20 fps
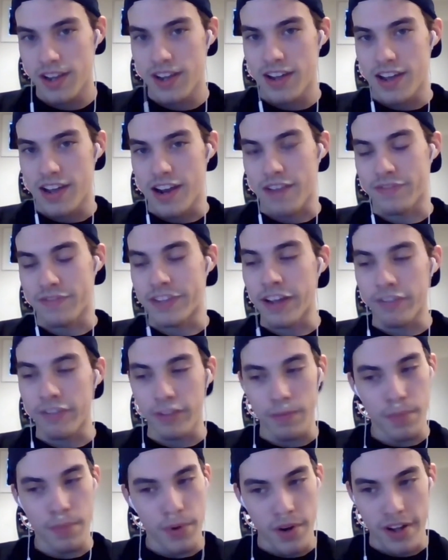I've
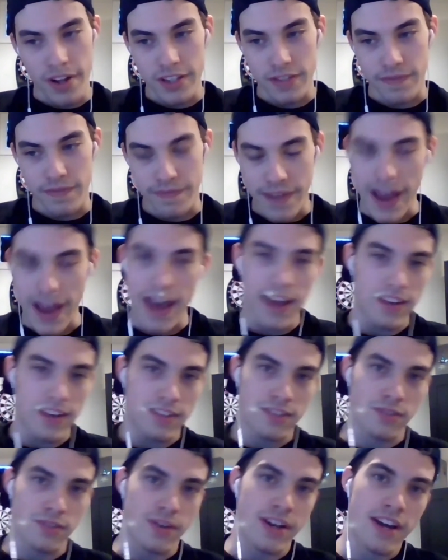definitely put on some fat.
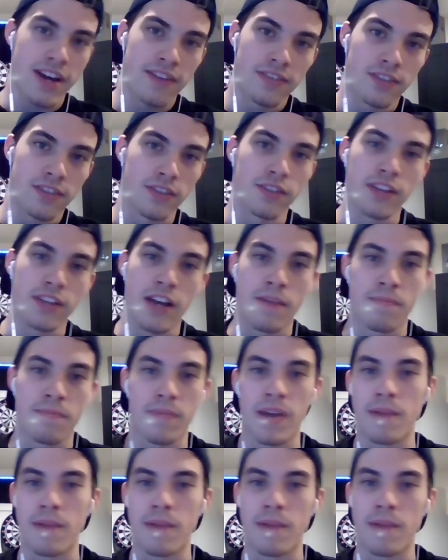So I have to I'm